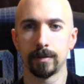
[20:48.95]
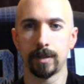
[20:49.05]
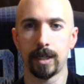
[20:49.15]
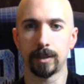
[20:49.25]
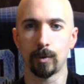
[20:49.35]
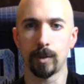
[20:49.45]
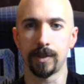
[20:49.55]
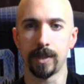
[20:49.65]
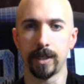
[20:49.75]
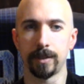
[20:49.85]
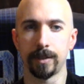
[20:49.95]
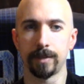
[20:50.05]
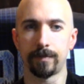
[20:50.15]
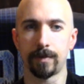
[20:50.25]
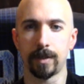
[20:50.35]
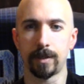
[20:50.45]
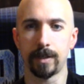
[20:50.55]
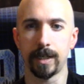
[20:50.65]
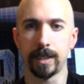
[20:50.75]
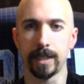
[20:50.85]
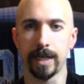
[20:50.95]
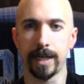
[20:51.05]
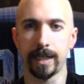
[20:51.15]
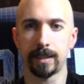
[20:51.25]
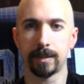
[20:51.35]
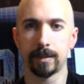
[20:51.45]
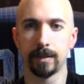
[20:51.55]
Hot Toys Alien for $198.